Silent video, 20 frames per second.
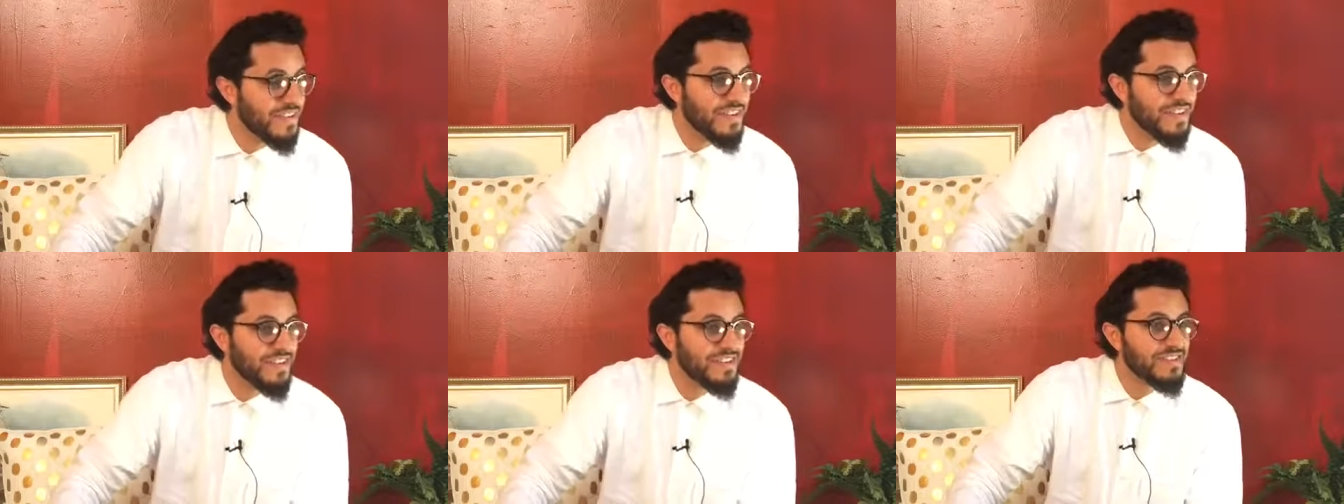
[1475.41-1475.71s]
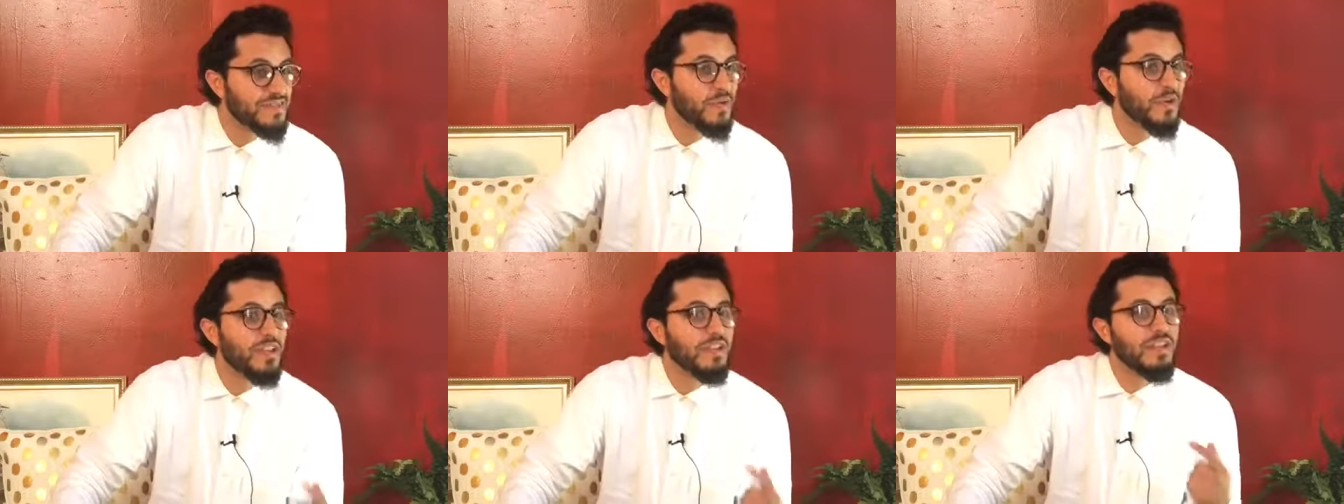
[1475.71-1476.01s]

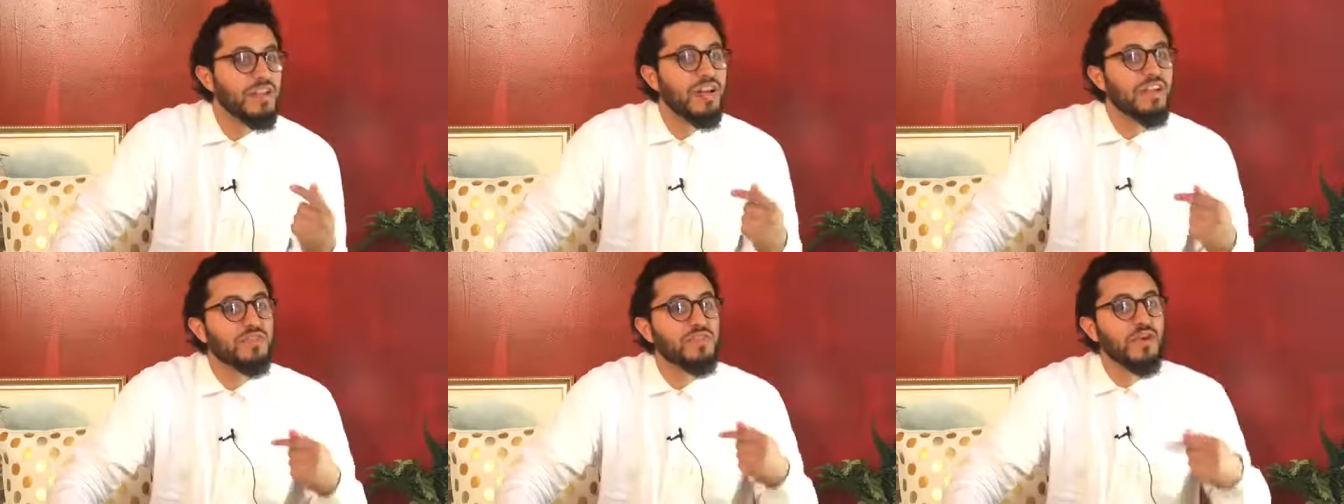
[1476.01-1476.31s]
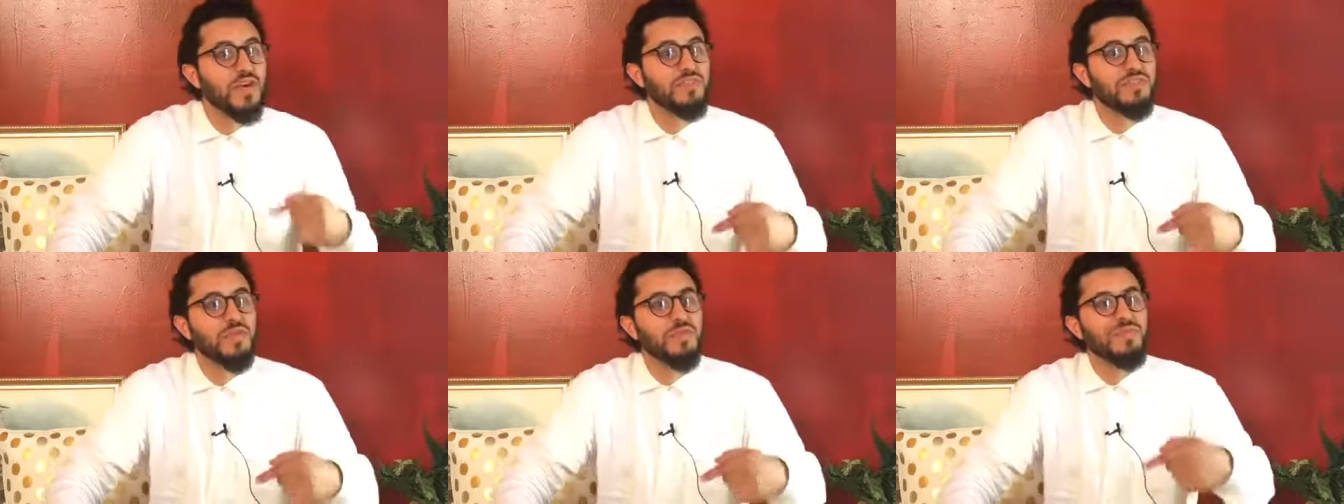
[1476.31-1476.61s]
So Allah
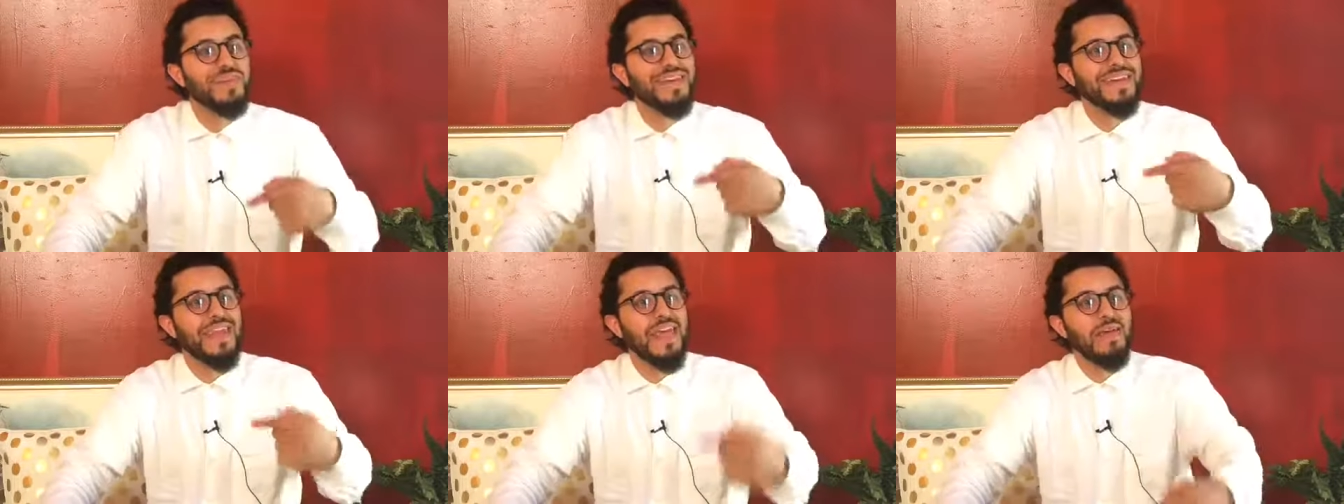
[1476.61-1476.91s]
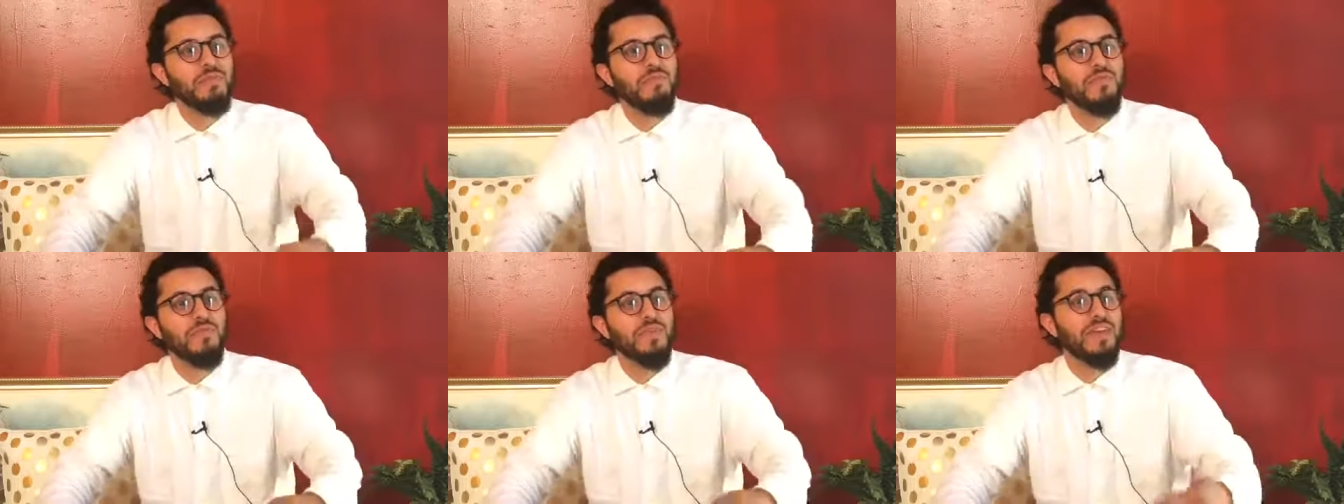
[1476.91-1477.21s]
taught them the
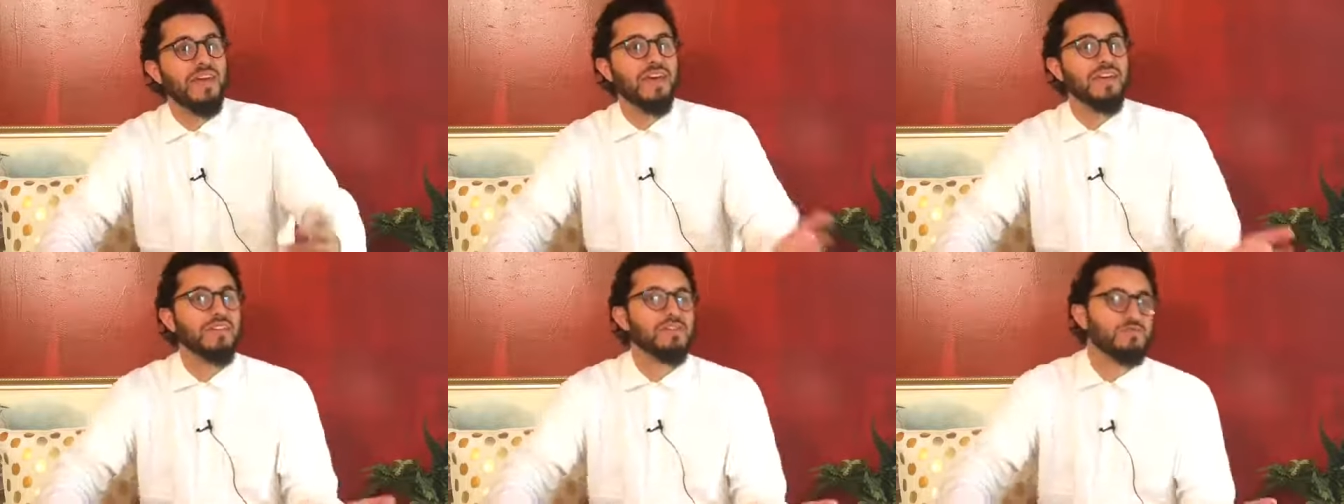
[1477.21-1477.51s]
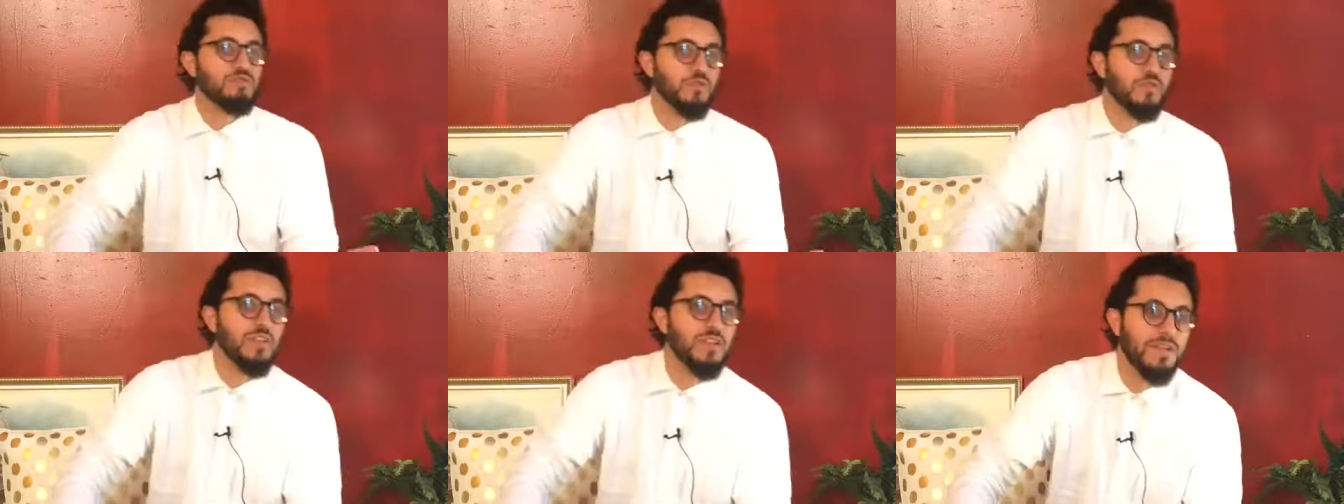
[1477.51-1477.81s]
name of it and
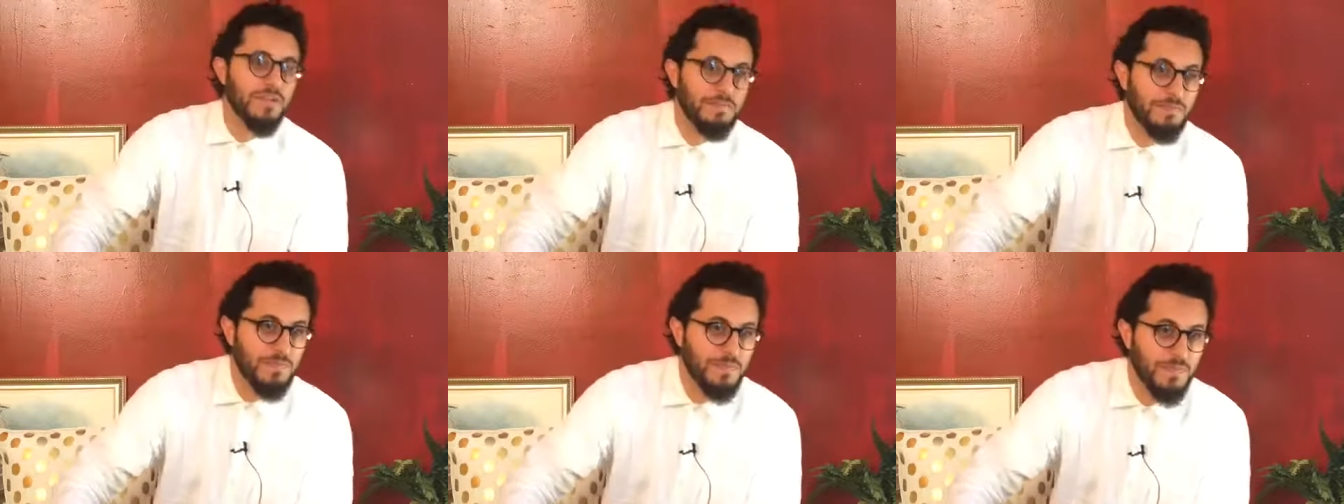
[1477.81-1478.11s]
its ruling.